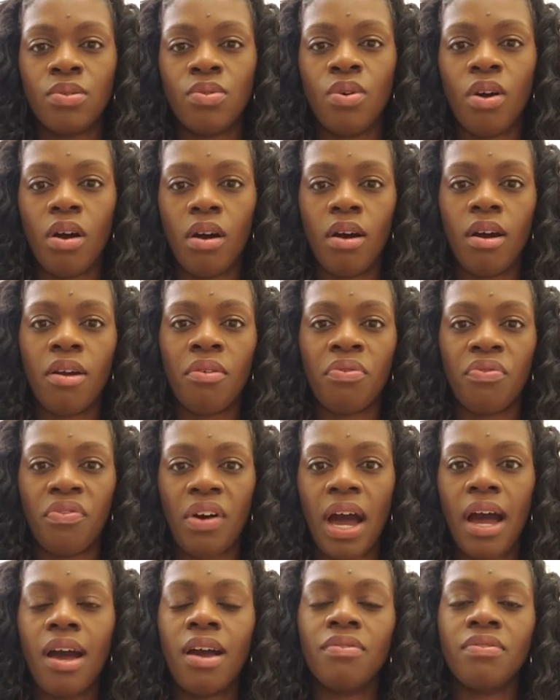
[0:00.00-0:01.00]
who are
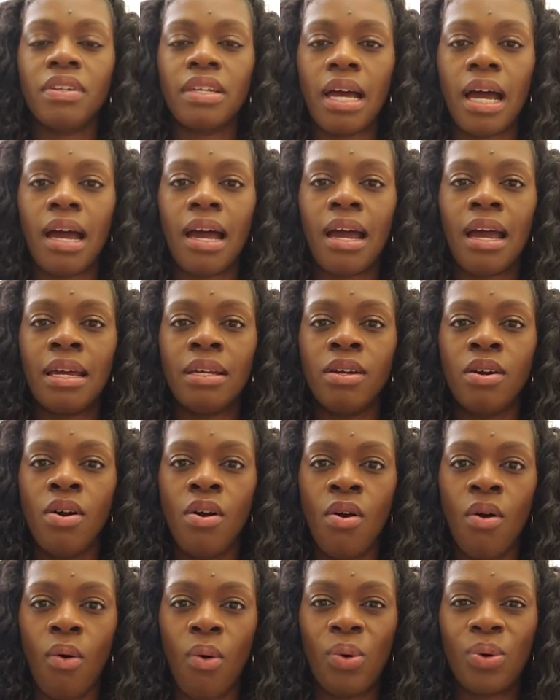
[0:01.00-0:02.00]
5'9"
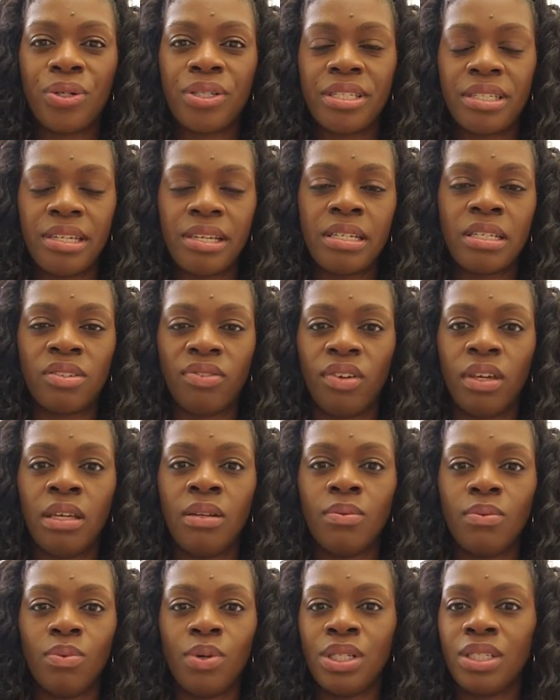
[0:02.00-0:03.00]
or 6
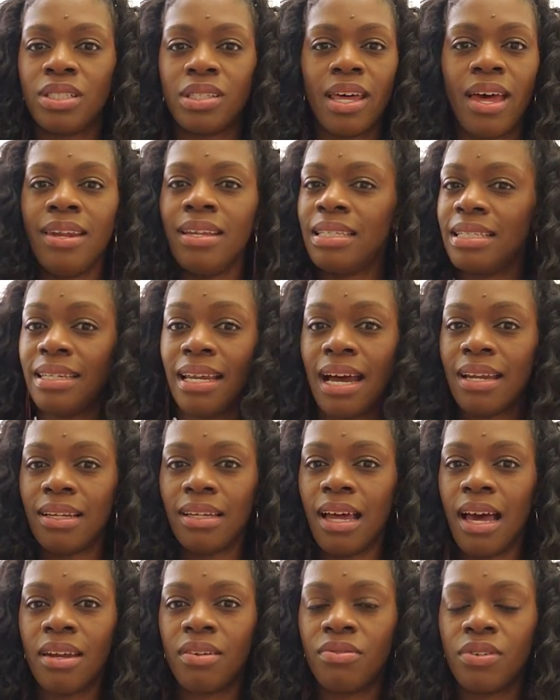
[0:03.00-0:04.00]
feet, which that is not a
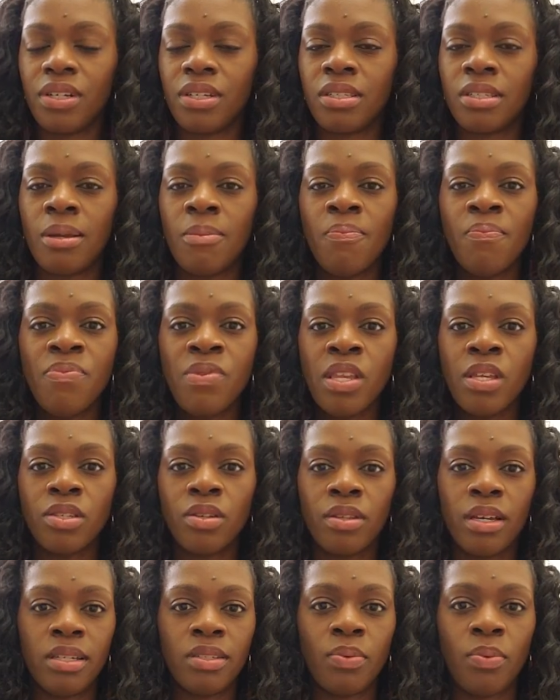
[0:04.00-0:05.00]
lot of us.
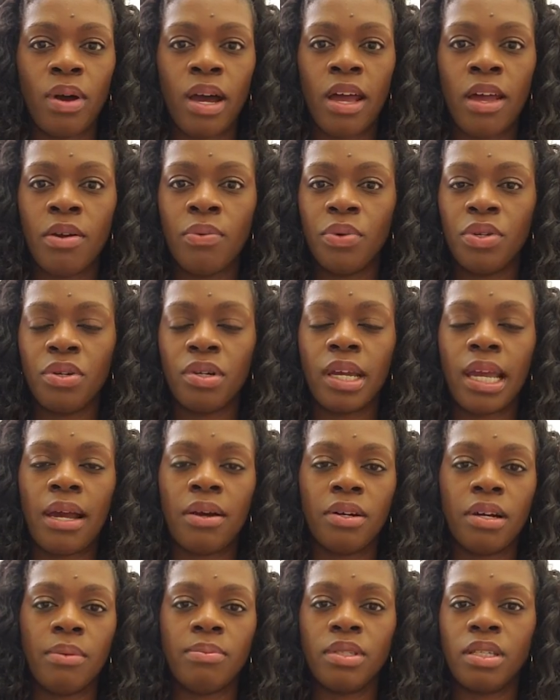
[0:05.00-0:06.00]
So that's why when your
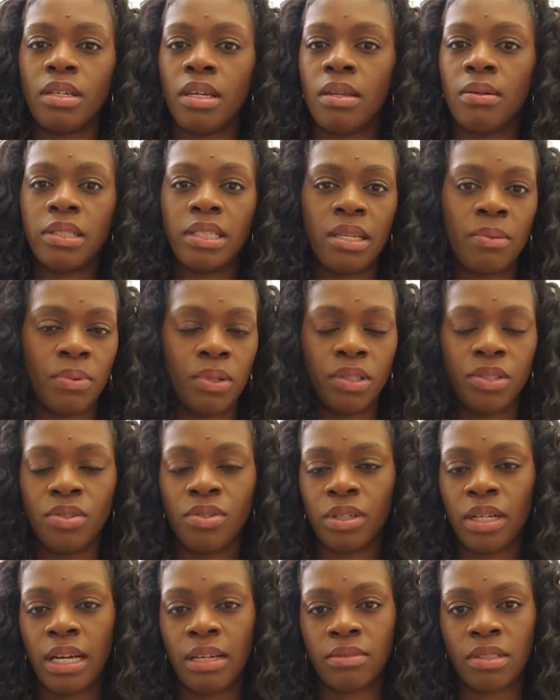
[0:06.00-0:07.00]
gown comes in, typically
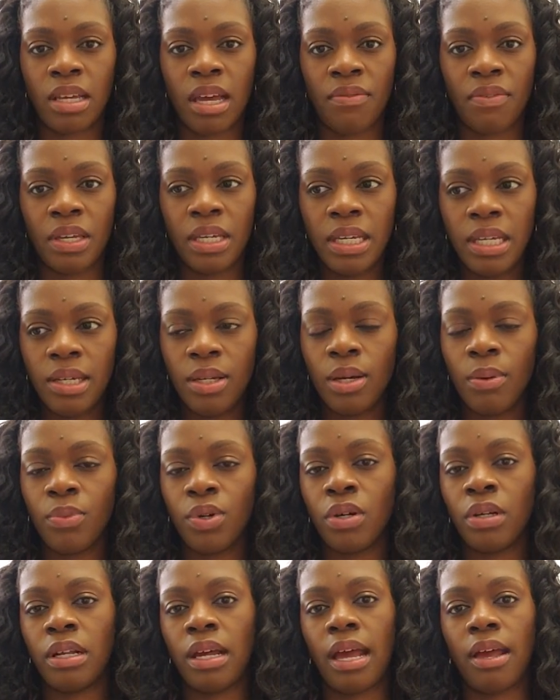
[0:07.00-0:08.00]
you're going to have a hem,
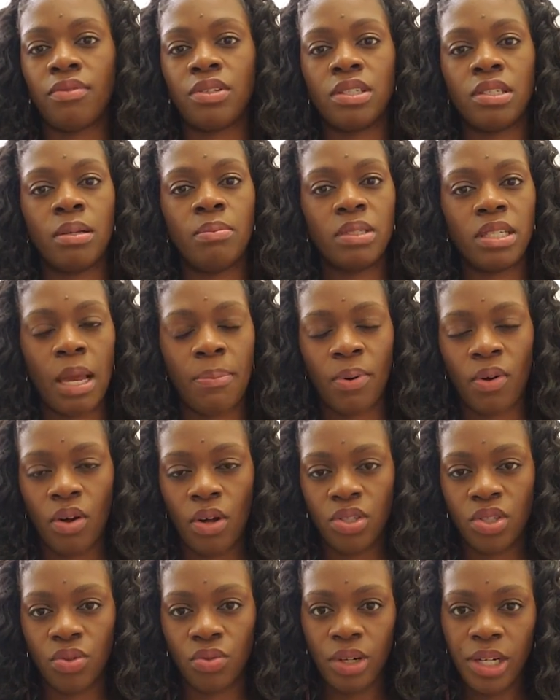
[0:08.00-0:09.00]
you're going to have some type of
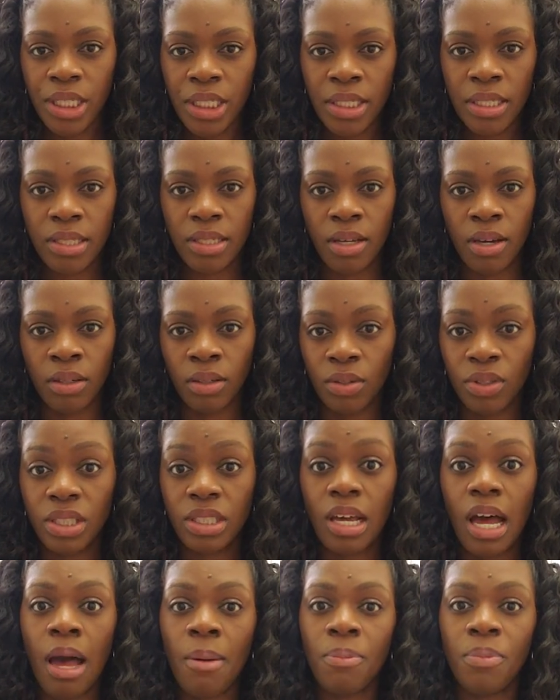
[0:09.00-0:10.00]
alterations done on
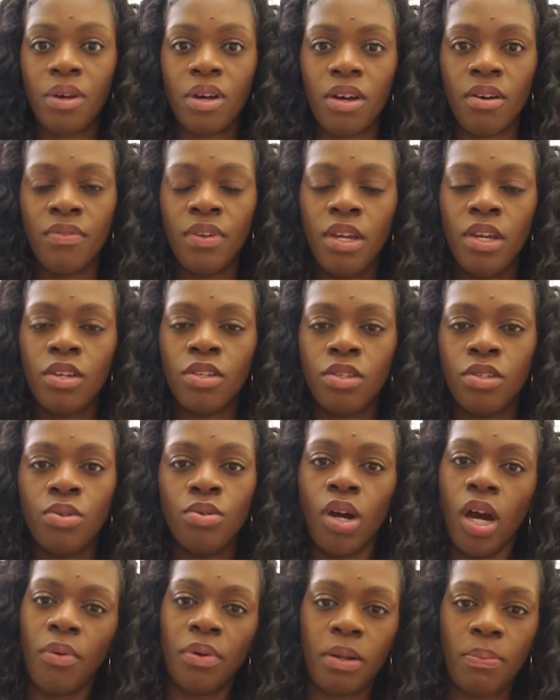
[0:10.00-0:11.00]
top of
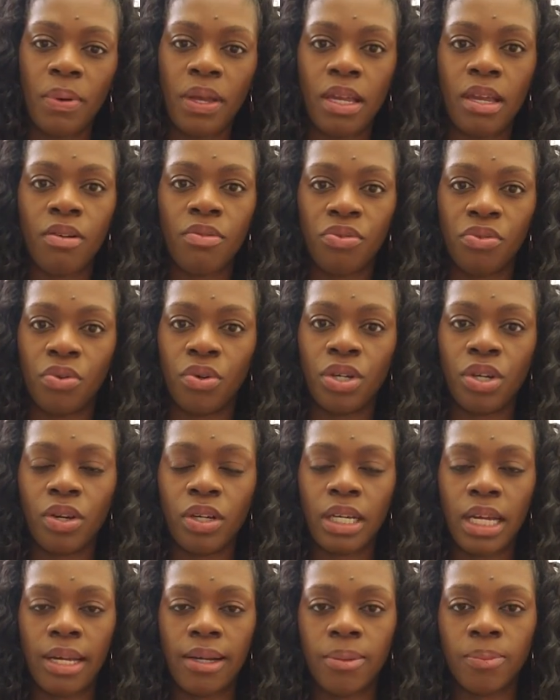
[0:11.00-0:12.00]
you already paying for your
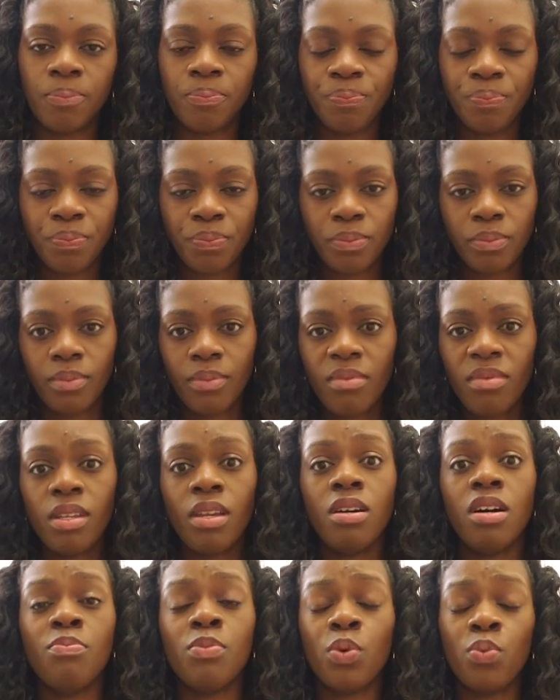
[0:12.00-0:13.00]
gown.
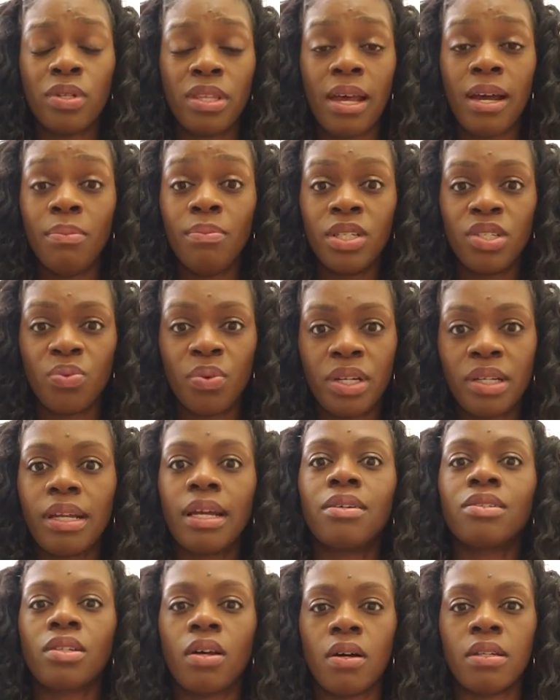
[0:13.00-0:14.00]
I mean, with how much wedding
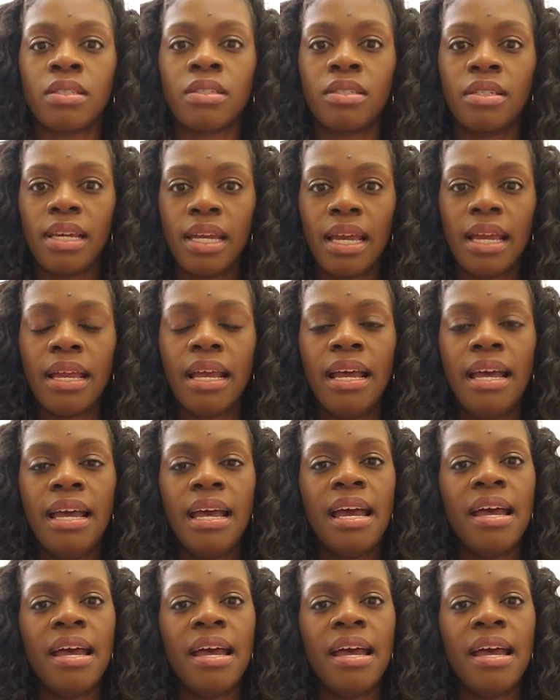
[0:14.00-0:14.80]
gowns cost today,